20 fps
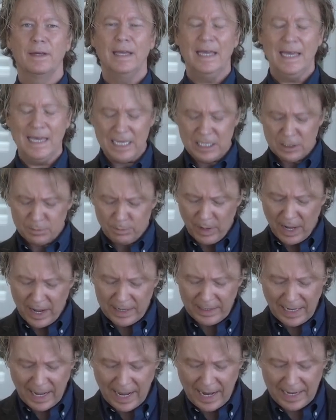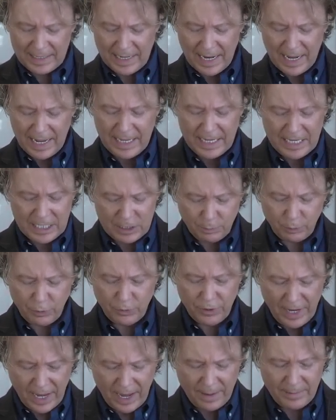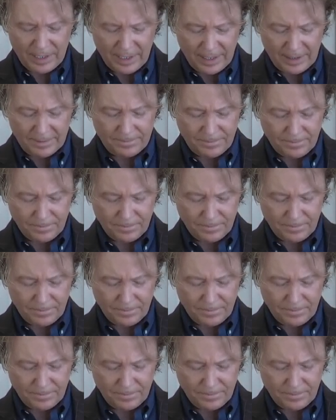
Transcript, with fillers: His bloodline is preeminent.